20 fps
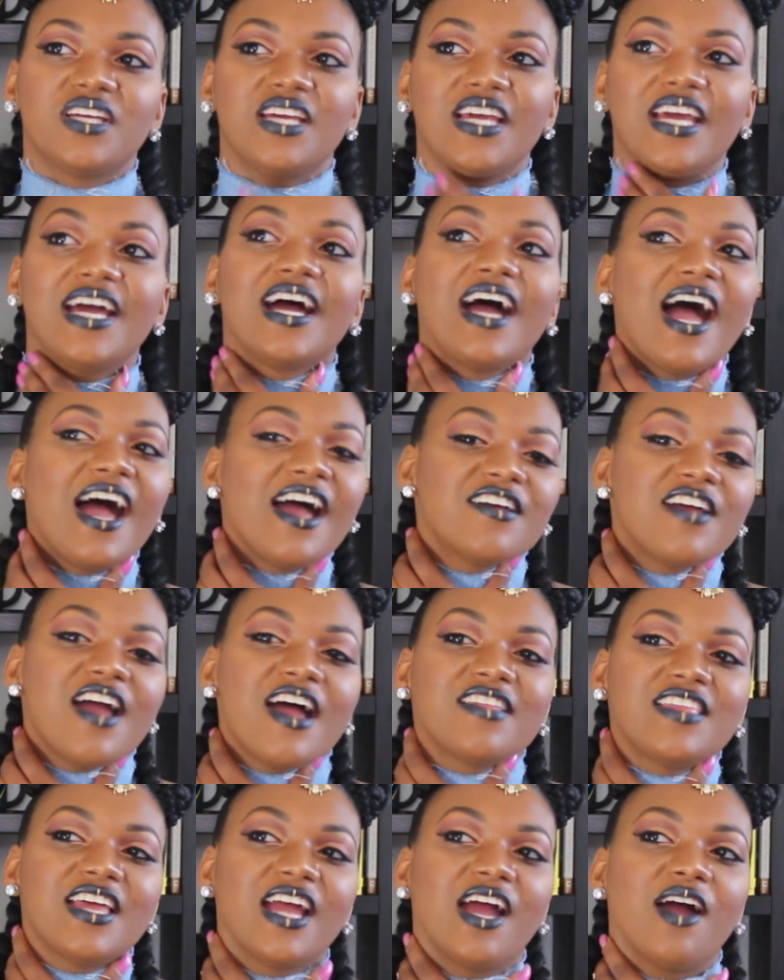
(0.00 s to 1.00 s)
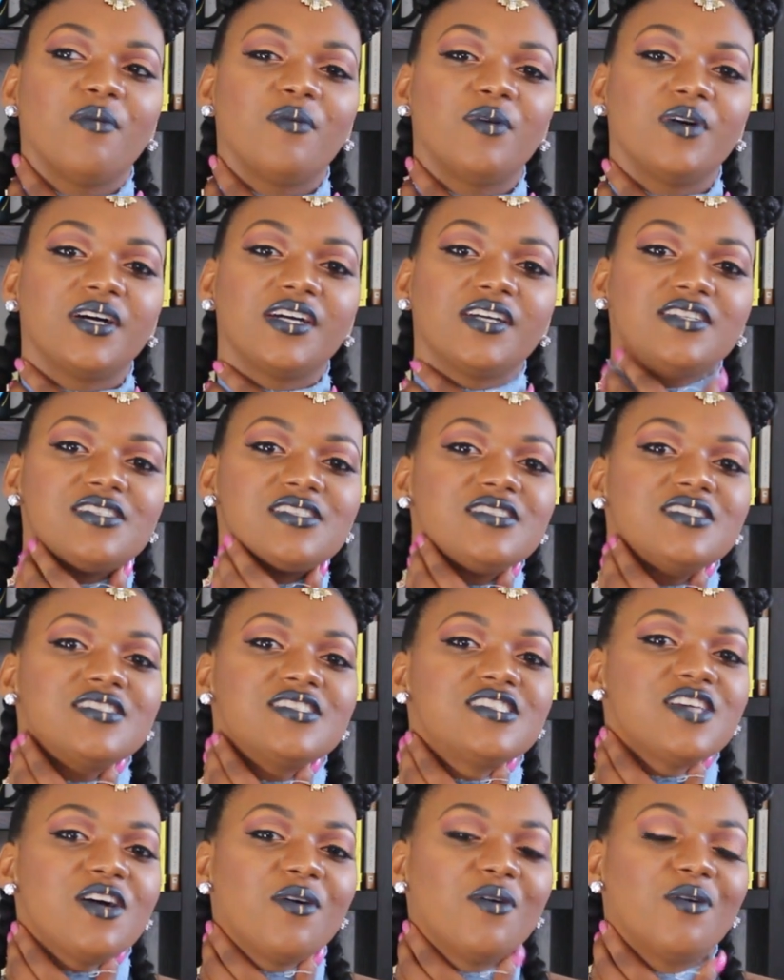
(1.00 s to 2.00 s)
yeah, I, I think I would.
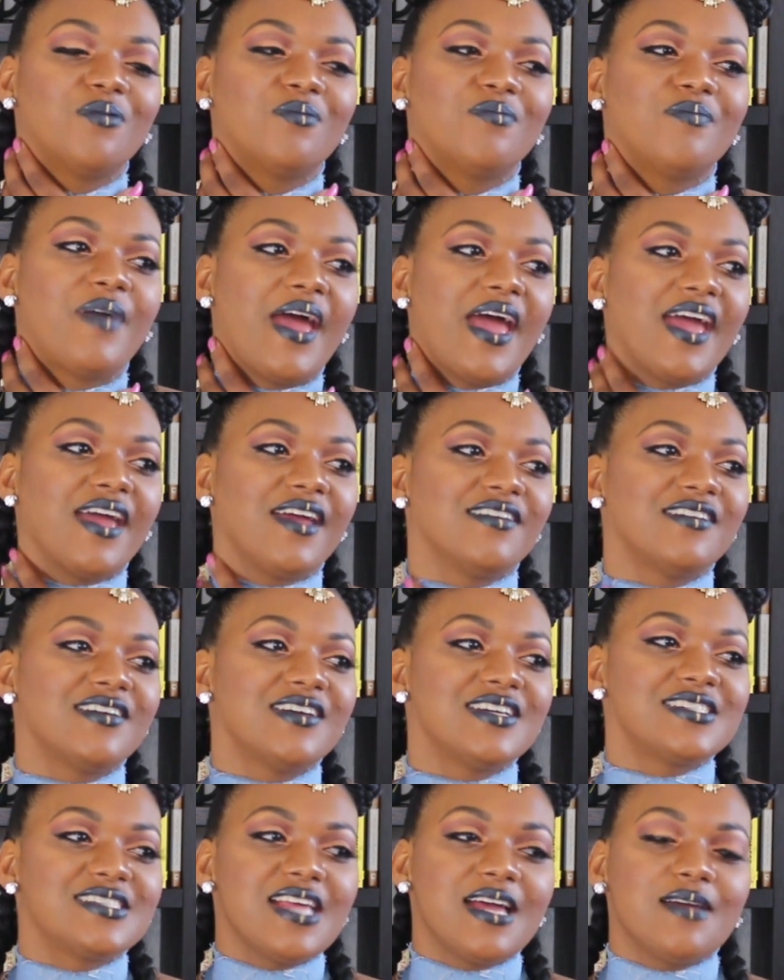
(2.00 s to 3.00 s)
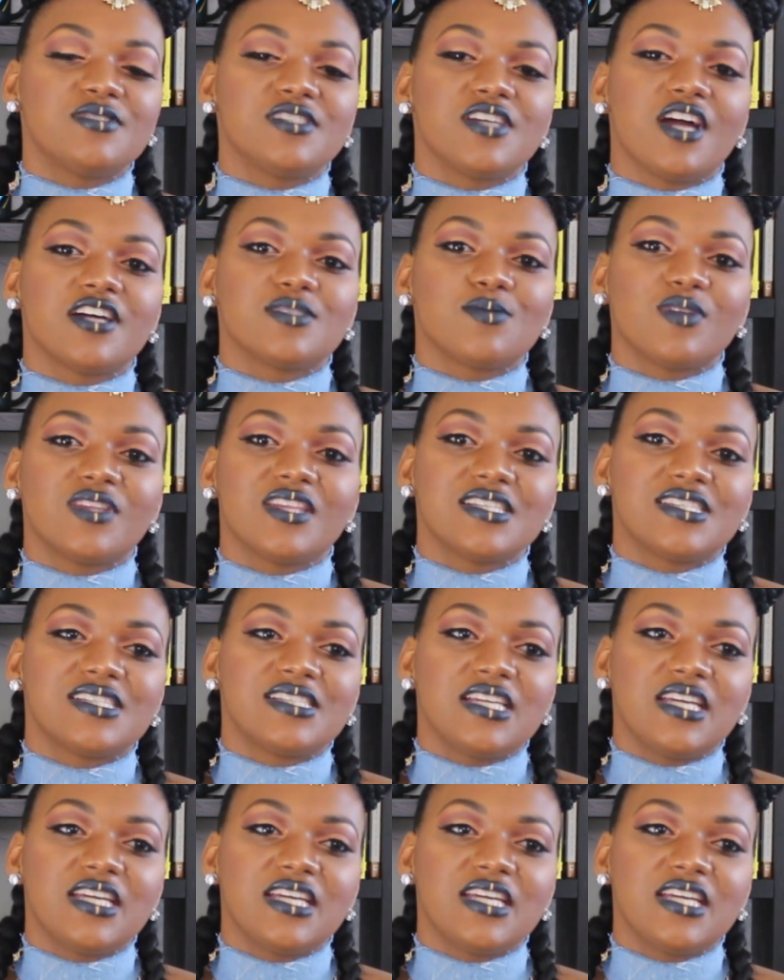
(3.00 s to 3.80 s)
So Bay. His would you do Bay